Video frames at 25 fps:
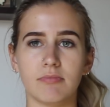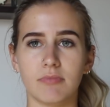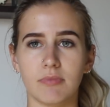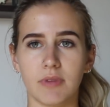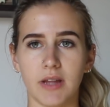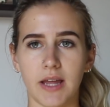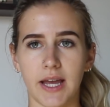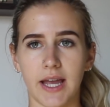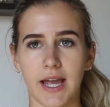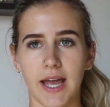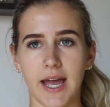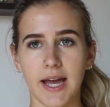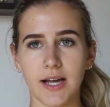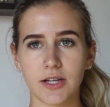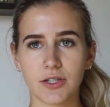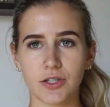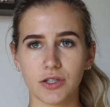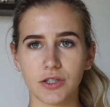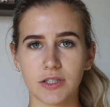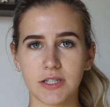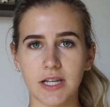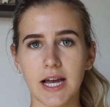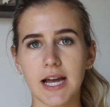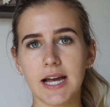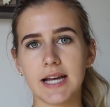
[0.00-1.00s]
like
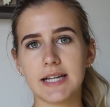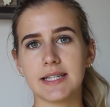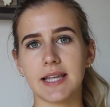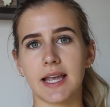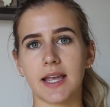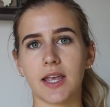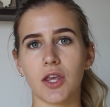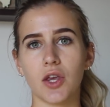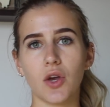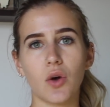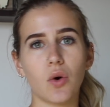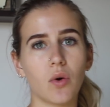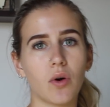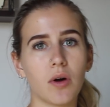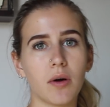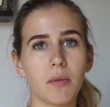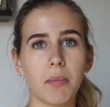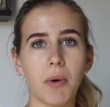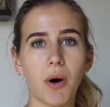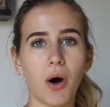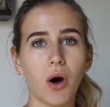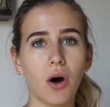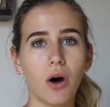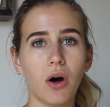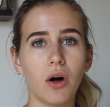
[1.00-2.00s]
exercise, like yoga
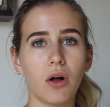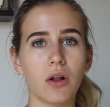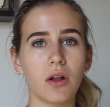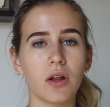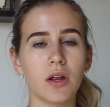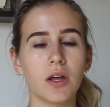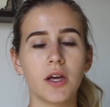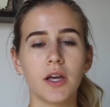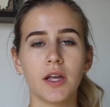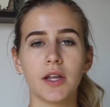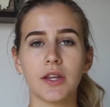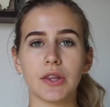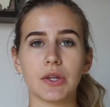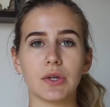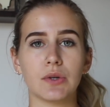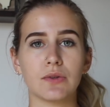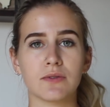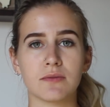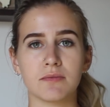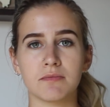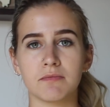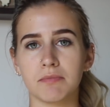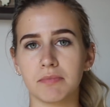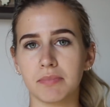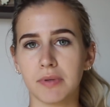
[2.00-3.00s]
ball,
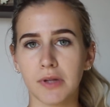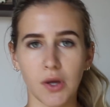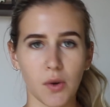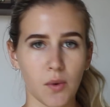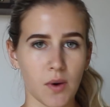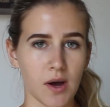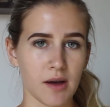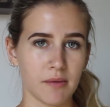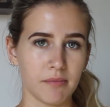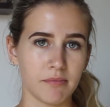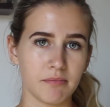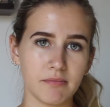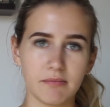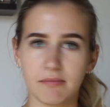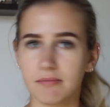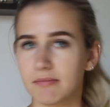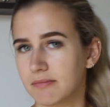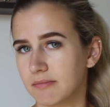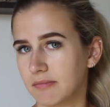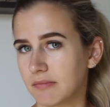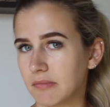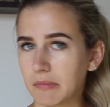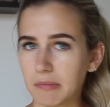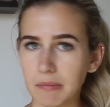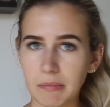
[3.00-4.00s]
those blow up
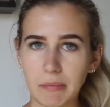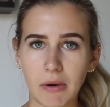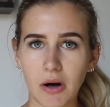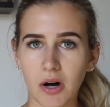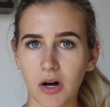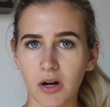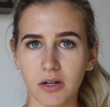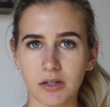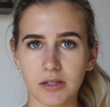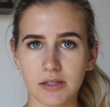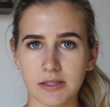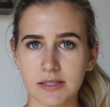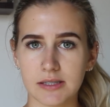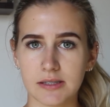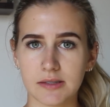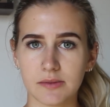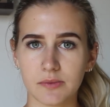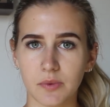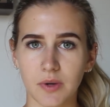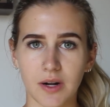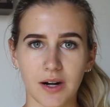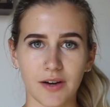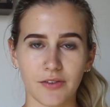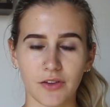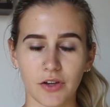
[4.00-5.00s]
balls,
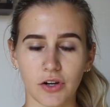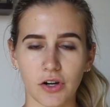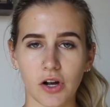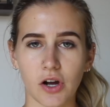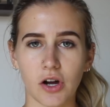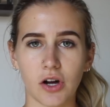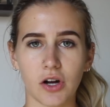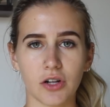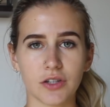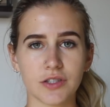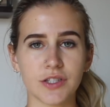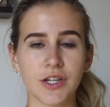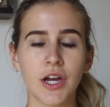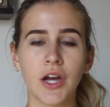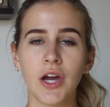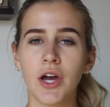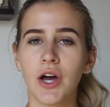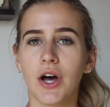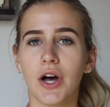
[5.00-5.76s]
whatever they're called.